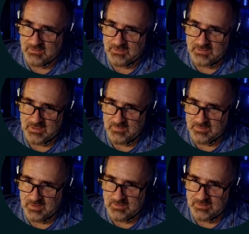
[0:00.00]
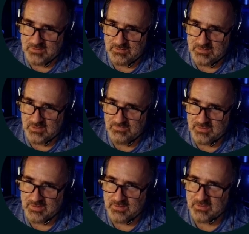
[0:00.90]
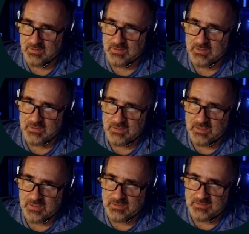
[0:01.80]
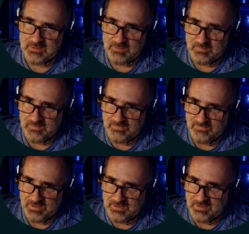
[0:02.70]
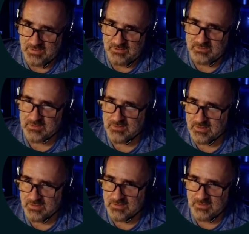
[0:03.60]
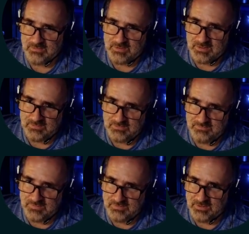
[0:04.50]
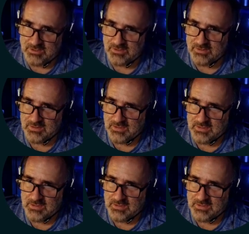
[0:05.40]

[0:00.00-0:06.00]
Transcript: Disabled all this other stuff here, and disabled the fan and heater since that's now in the other configuration.